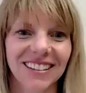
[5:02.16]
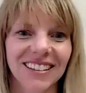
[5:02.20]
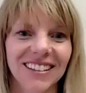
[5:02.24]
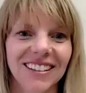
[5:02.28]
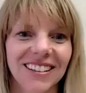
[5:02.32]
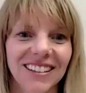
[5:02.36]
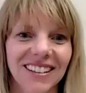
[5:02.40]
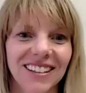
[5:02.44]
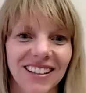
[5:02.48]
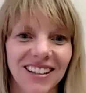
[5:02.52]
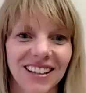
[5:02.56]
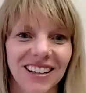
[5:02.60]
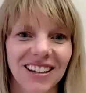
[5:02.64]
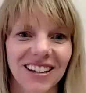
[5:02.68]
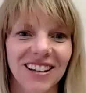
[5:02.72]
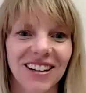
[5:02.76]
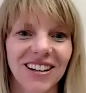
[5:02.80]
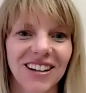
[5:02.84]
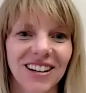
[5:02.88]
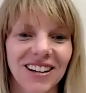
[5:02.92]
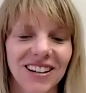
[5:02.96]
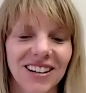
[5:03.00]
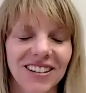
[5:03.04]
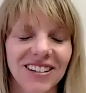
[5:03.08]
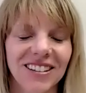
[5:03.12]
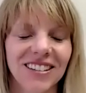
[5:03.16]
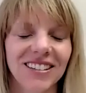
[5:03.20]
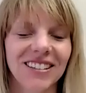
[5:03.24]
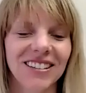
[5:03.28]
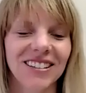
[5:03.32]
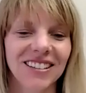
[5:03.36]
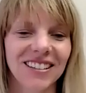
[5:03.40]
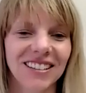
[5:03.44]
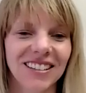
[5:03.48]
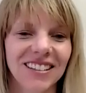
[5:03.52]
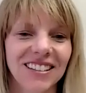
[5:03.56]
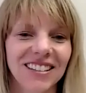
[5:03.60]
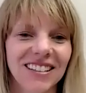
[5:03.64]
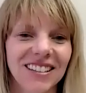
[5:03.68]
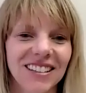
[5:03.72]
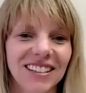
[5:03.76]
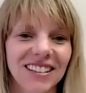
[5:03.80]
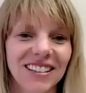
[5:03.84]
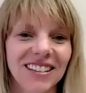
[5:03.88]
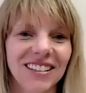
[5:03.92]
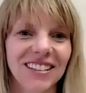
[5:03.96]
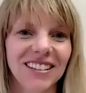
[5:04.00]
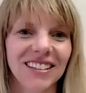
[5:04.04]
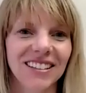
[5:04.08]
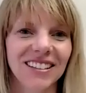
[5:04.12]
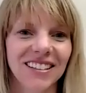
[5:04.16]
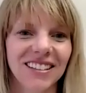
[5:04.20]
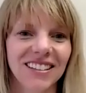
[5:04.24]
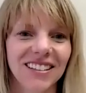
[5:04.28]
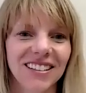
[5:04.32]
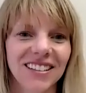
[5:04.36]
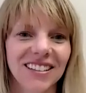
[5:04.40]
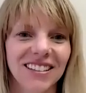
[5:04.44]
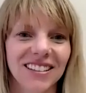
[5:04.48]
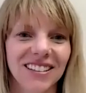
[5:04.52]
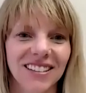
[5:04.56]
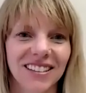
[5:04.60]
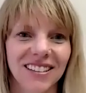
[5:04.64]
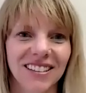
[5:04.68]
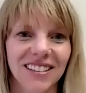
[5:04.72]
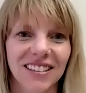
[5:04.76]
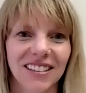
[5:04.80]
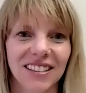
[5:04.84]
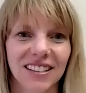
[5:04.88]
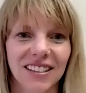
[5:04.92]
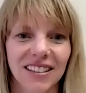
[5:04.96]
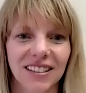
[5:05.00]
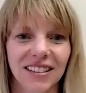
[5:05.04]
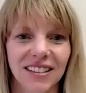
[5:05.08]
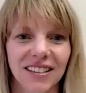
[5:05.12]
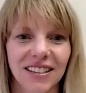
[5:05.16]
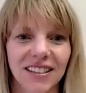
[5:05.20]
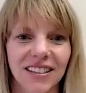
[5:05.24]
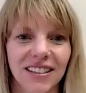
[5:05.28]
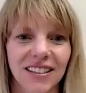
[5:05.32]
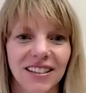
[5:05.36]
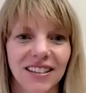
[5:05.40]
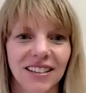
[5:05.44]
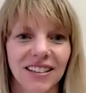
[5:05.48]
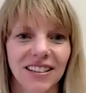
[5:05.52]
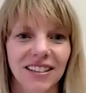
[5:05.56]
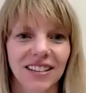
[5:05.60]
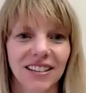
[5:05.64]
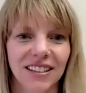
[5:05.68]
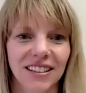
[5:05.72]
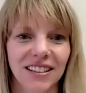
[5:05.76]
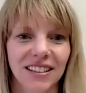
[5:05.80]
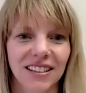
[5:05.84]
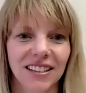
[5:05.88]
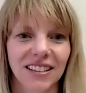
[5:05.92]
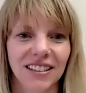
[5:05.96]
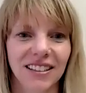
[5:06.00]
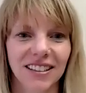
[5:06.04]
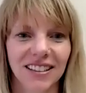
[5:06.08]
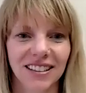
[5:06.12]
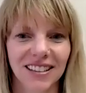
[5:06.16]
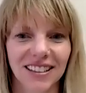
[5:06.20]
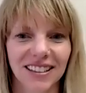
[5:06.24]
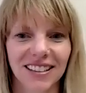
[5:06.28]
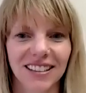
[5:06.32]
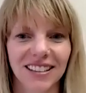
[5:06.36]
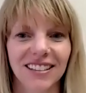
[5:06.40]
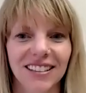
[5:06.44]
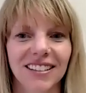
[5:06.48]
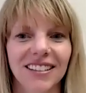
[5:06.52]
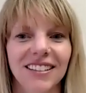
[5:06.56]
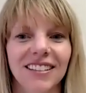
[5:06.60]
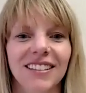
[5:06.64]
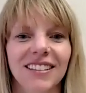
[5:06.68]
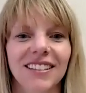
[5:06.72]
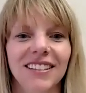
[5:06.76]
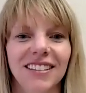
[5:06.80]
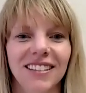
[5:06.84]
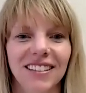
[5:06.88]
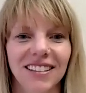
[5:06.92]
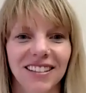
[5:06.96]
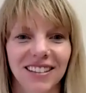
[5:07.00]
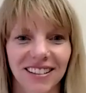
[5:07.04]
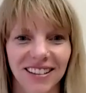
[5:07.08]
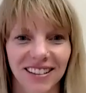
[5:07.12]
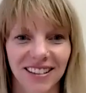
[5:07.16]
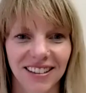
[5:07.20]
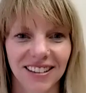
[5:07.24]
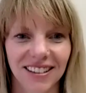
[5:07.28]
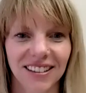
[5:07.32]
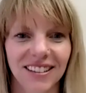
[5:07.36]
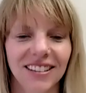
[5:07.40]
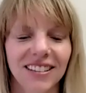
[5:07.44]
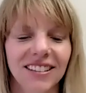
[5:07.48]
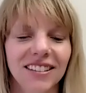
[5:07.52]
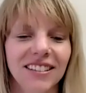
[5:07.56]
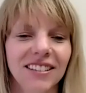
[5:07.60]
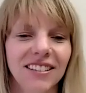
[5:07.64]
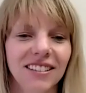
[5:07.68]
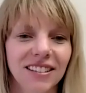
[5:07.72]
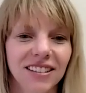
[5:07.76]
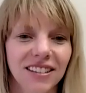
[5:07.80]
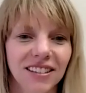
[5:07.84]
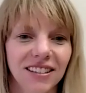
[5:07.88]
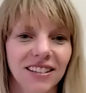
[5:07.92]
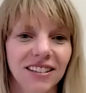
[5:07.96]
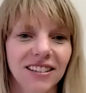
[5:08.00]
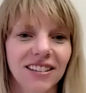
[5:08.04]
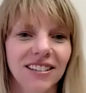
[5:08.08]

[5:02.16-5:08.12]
(not speaking)